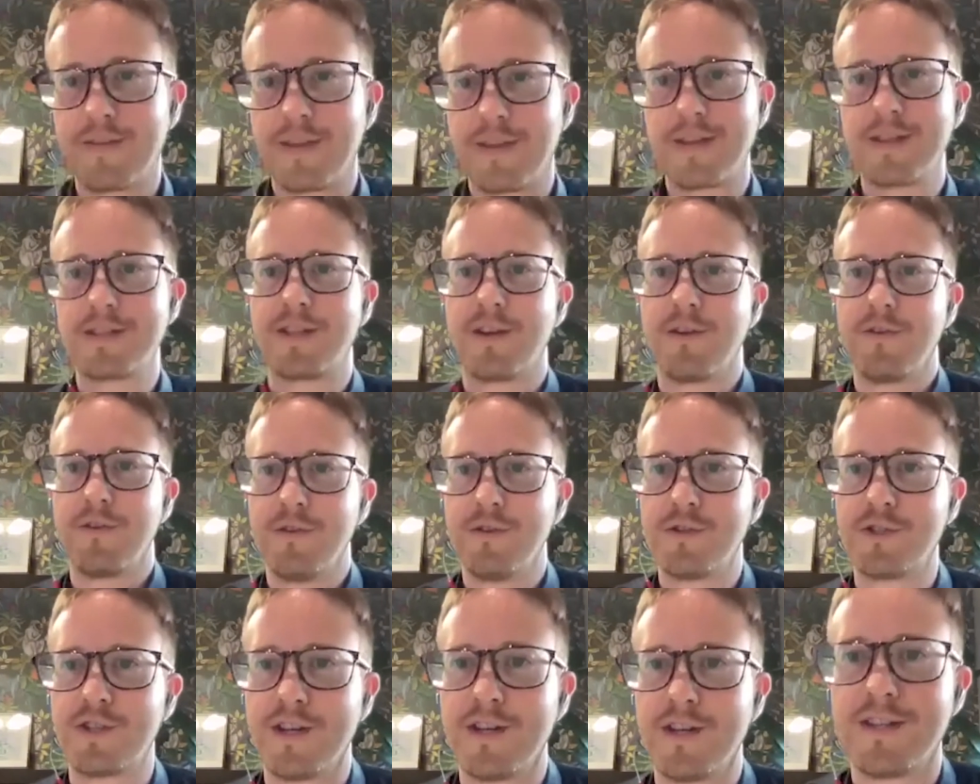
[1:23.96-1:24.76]
Thanks,
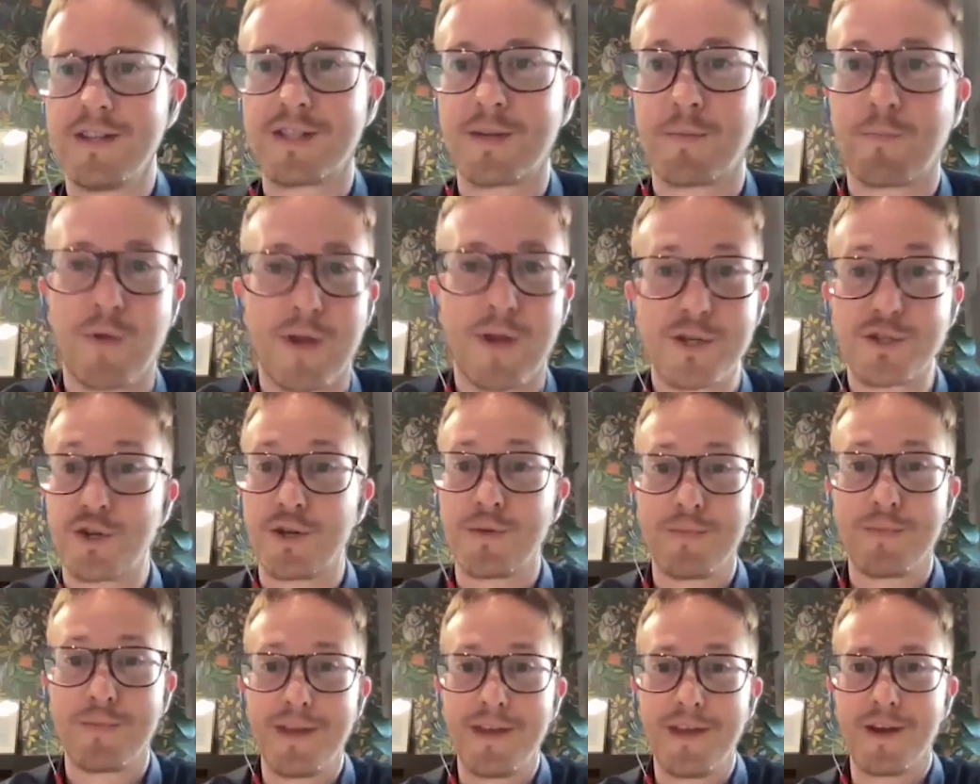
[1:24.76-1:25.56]
Dariush, and it's a pleasure
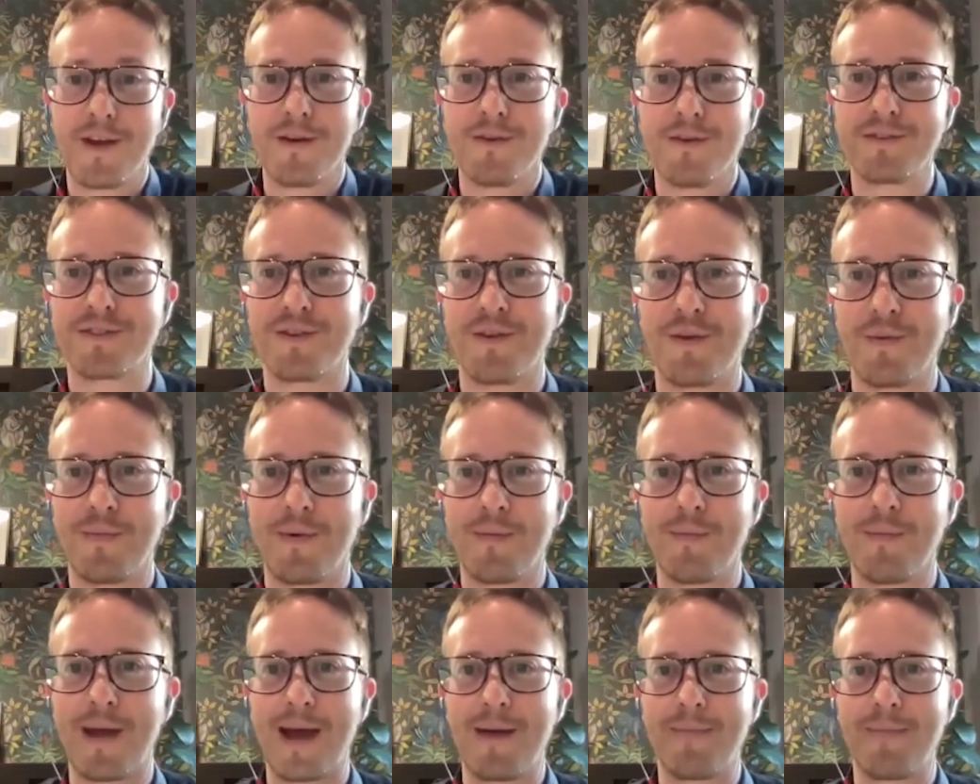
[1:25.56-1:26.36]
to be here. So
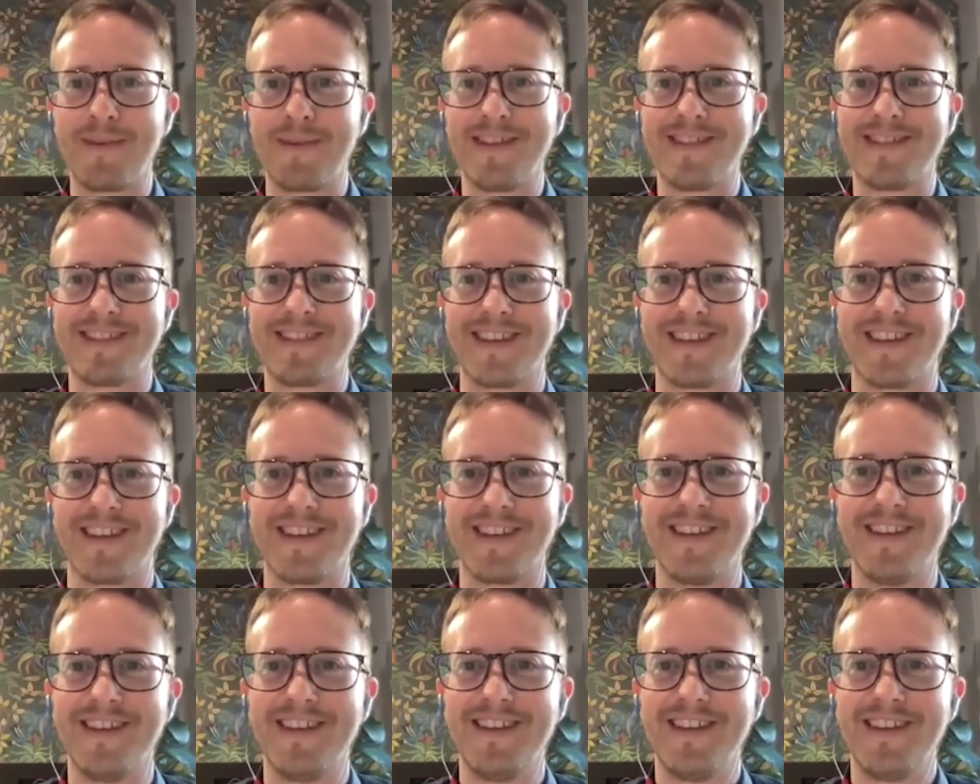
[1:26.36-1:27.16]
I'm happy
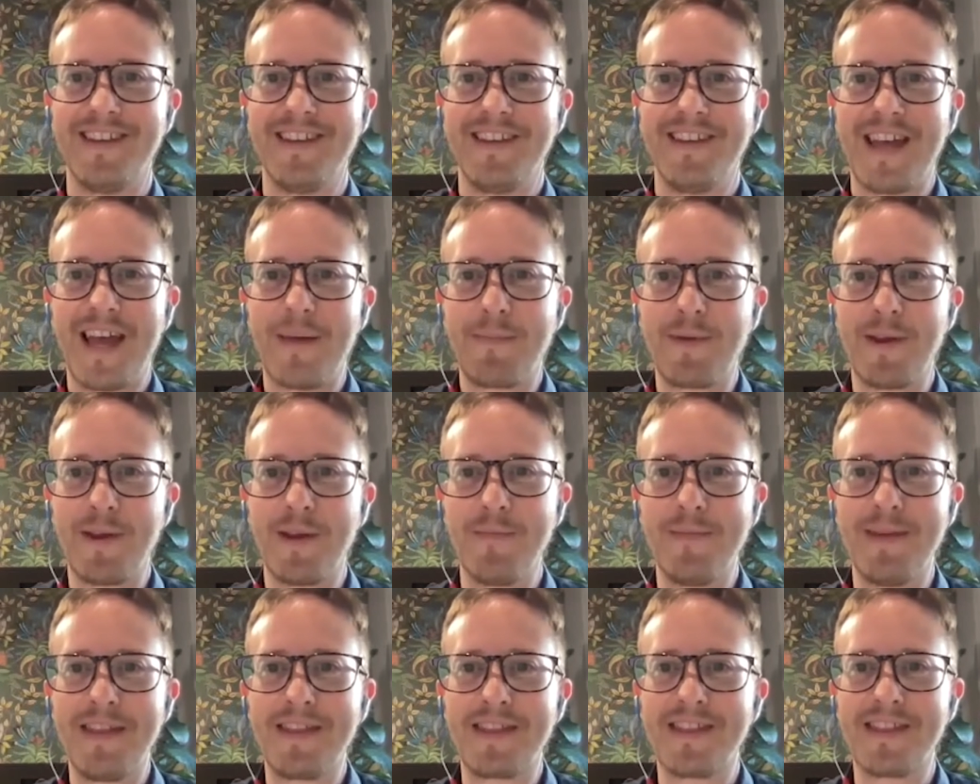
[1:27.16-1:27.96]
to
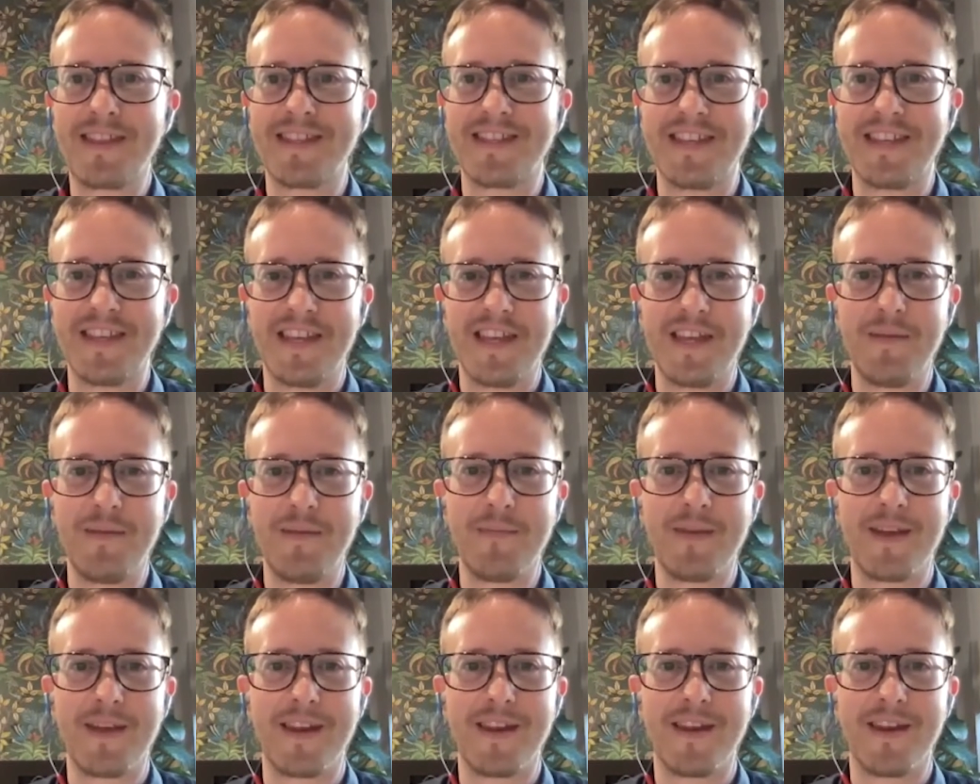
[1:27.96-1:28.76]
meet the
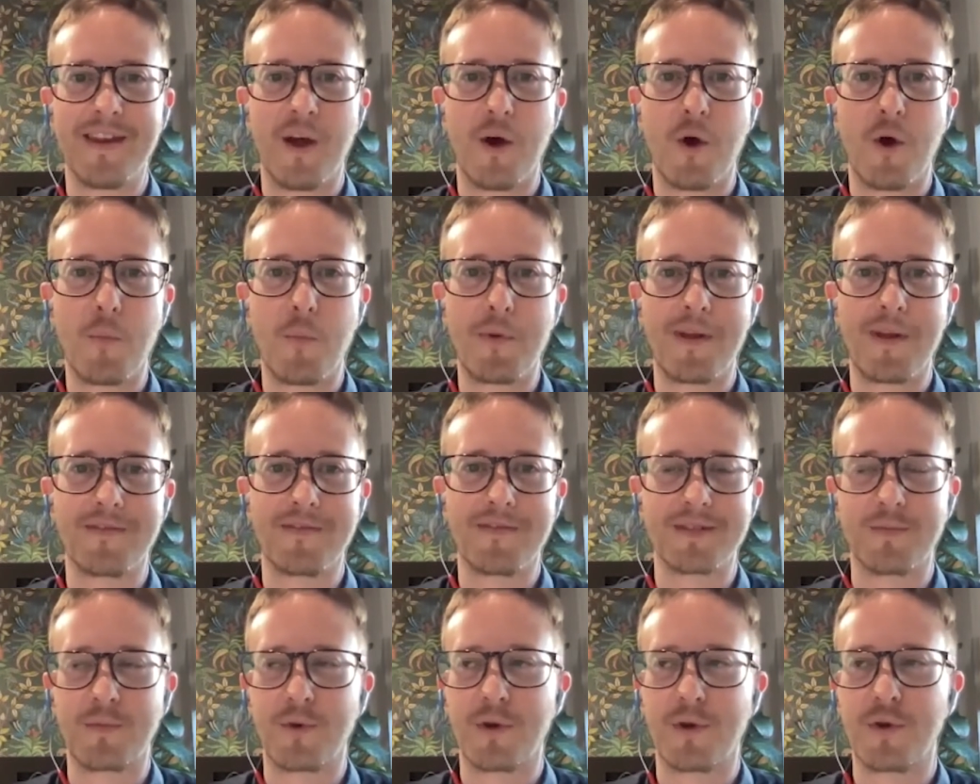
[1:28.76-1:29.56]
team, and I hope we have
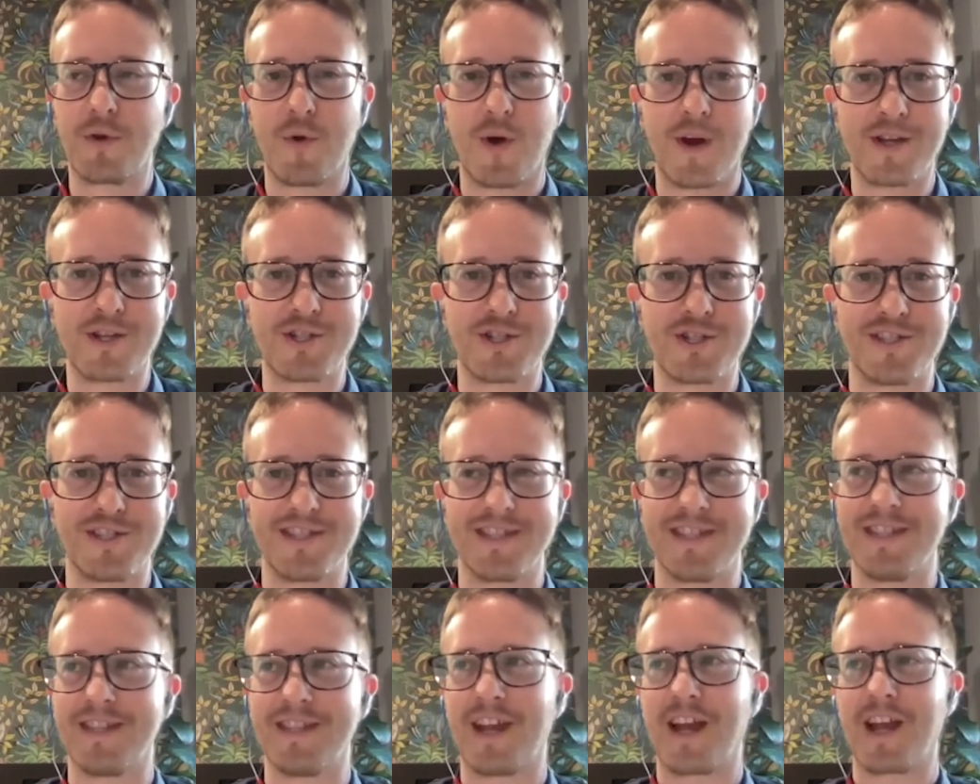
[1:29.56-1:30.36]
some good questions
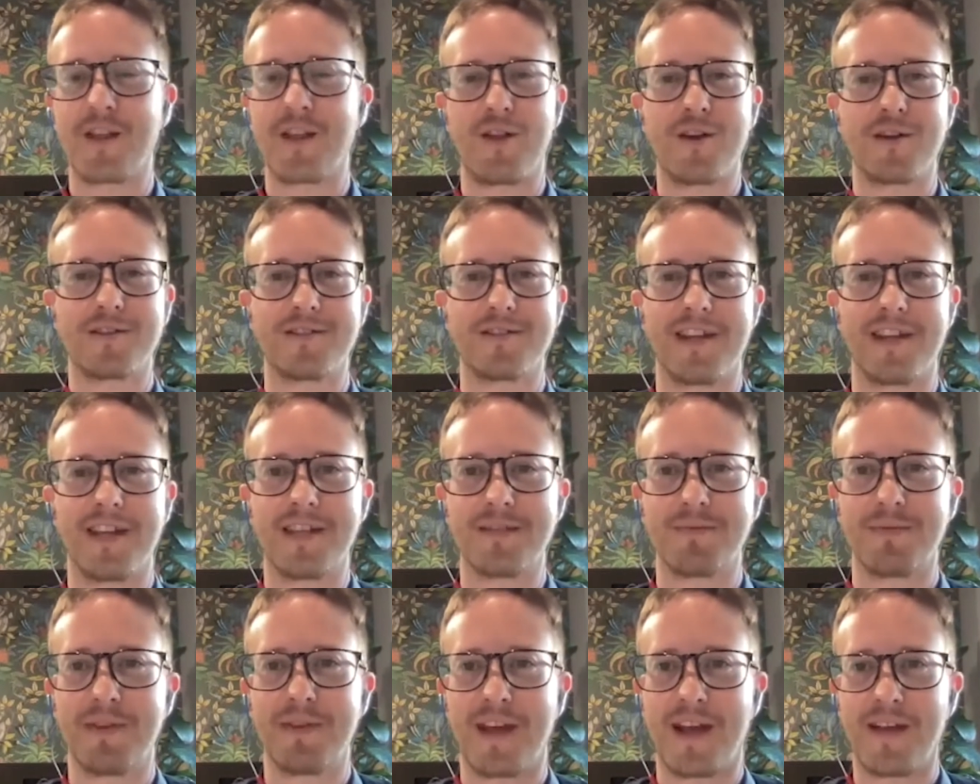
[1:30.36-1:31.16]
and dialogue today
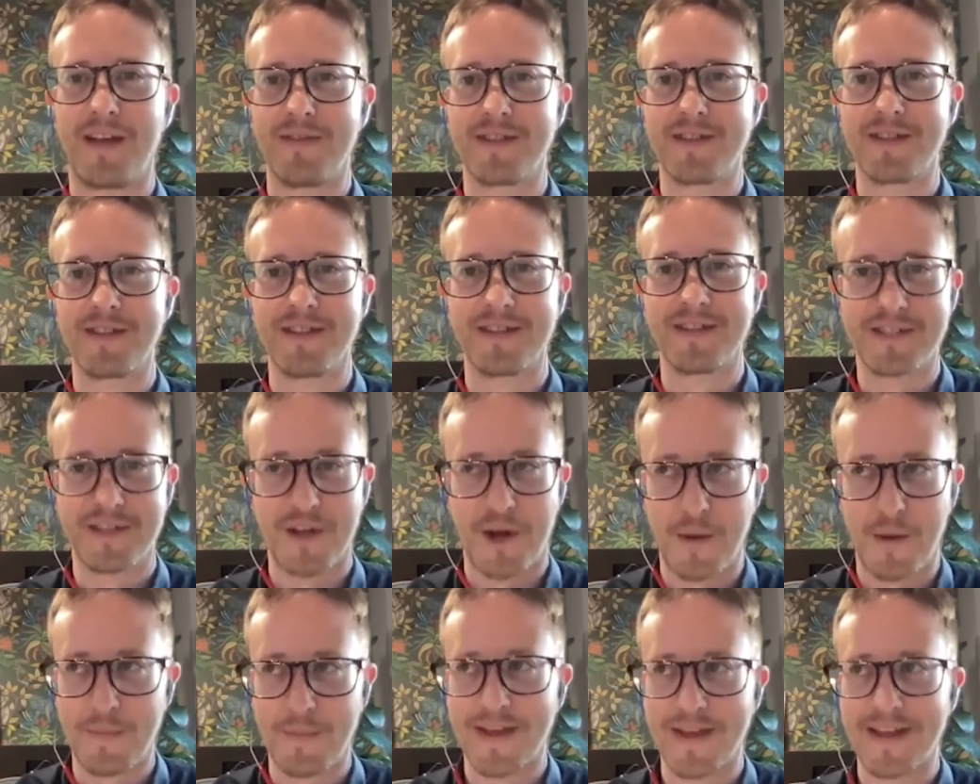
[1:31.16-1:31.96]
as we dive into this
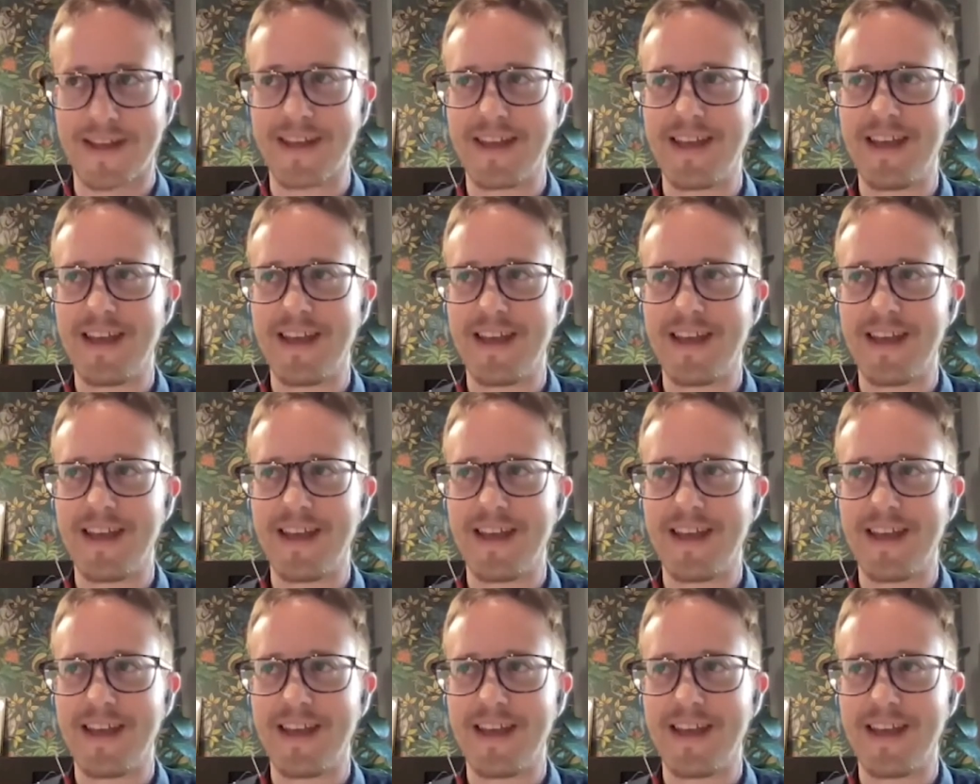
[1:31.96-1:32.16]
topic.